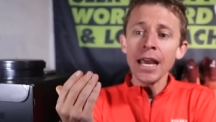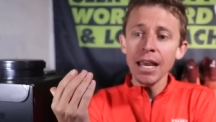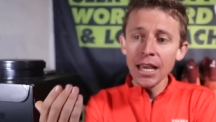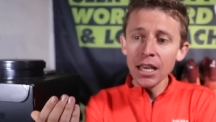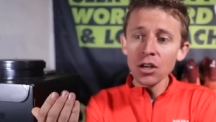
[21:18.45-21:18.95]

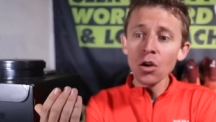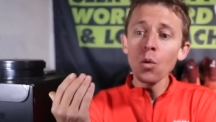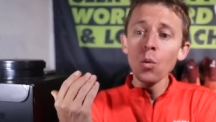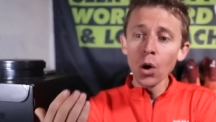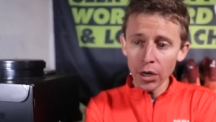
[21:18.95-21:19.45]
in
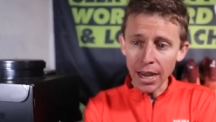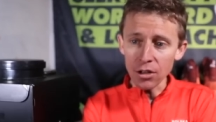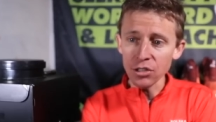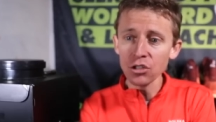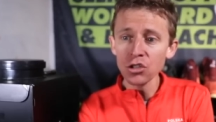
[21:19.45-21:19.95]

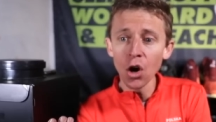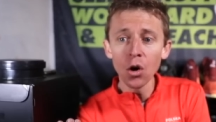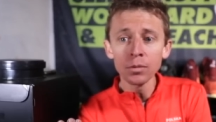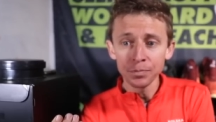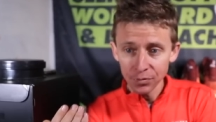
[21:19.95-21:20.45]
workouts?
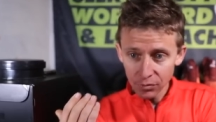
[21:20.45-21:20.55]
So,